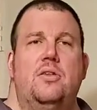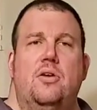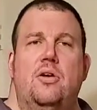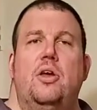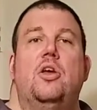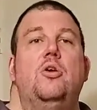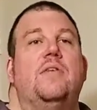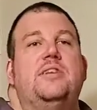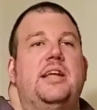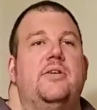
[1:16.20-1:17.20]
Third,
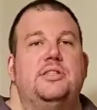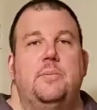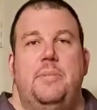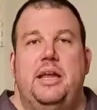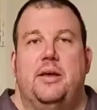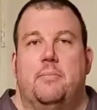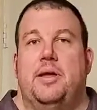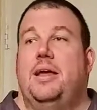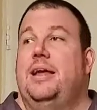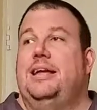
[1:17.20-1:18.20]
you have to tell us the
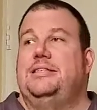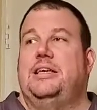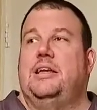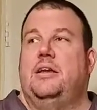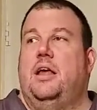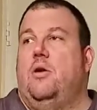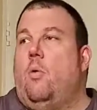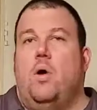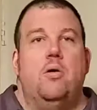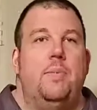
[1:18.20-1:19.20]
medium. Is it
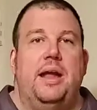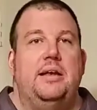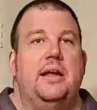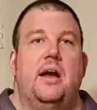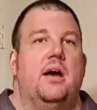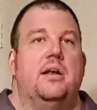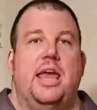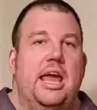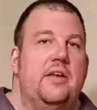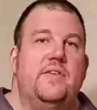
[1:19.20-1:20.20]
an oil painting
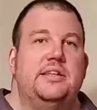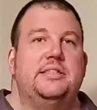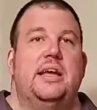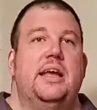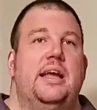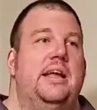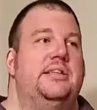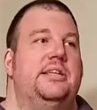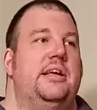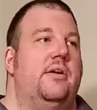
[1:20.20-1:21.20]
on canvas?
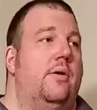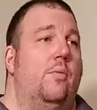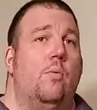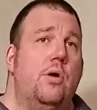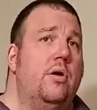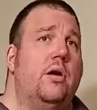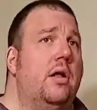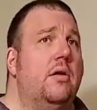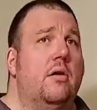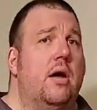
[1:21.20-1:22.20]
Is it a
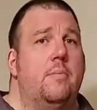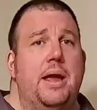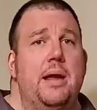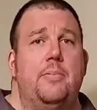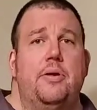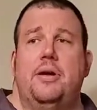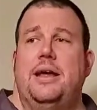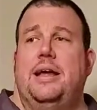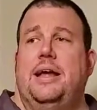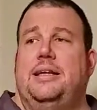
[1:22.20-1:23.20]
watercolor on
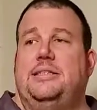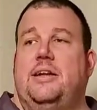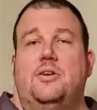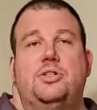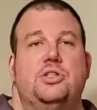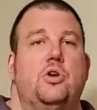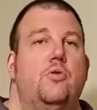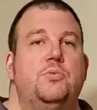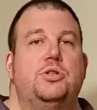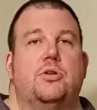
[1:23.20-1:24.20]
paper? Is it a
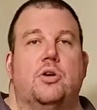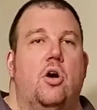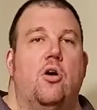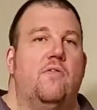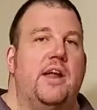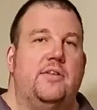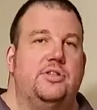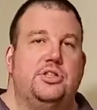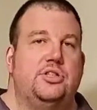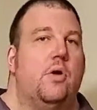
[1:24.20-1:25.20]
sculpture carved out
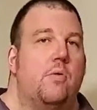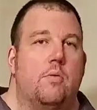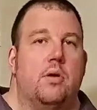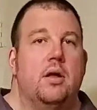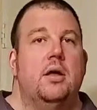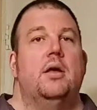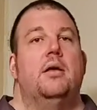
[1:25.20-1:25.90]
of stone?